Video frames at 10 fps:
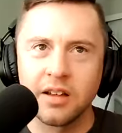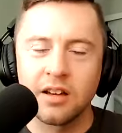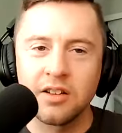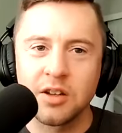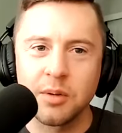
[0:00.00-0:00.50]
Can
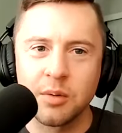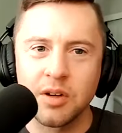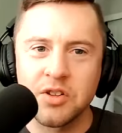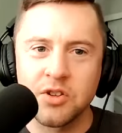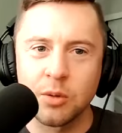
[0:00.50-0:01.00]
you tell me what
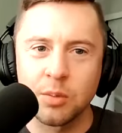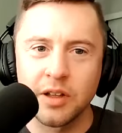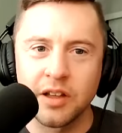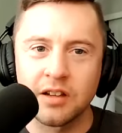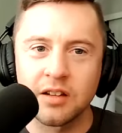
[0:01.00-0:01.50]
a soap
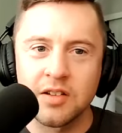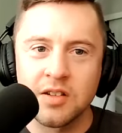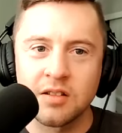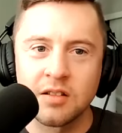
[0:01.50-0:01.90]
land is?